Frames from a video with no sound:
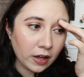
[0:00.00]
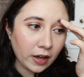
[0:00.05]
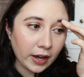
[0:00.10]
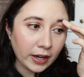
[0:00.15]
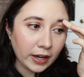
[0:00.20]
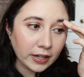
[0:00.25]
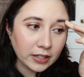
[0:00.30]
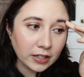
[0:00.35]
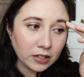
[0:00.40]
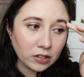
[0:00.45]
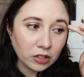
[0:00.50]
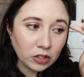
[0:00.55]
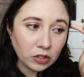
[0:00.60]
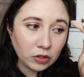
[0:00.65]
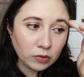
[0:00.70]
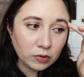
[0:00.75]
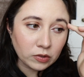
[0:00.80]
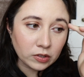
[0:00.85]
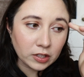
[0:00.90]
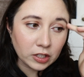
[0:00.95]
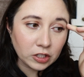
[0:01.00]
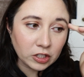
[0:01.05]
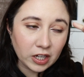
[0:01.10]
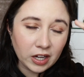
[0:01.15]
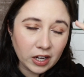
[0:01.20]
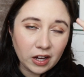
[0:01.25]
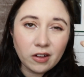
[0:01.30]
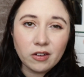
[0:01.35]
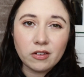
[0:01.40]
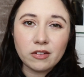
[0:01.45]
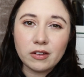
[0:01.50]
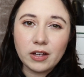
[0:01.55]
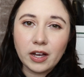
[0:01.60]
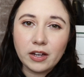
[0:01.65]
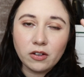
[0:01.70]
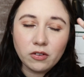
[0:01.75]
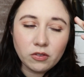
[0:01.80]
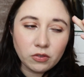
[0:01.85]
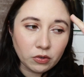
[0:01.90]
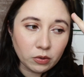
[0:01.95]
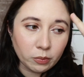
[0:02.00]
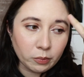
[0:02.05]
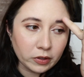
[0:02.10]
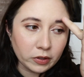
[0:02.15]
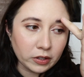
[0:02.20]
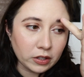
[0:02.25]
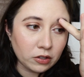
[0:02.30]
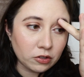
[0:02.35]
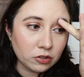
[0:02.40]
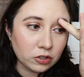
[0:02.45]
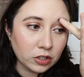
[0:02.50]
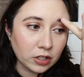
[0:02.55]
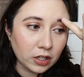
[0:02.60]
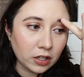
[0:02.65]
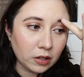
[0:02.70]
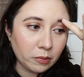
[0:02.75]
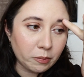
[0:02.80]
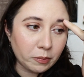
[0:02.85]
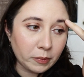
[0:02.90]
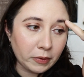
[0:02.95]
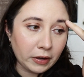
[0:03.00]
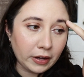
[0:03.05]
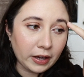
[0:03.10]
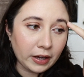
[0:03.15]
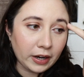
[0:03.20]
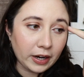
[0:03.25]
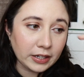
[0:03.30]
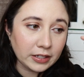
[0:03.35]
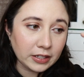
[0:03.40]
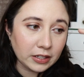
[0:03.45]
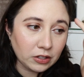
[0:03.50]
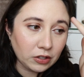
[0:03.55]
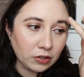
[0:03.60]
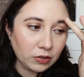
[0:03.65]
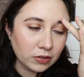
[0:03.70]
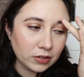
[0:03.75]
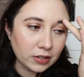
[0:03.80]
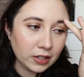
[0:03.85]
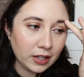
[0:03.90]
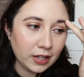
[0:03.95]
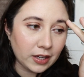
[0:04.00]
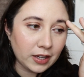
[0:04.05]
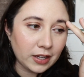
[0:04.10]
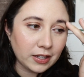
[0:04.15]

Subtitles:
I did use the gel. I don't normally use gel, but I did use it.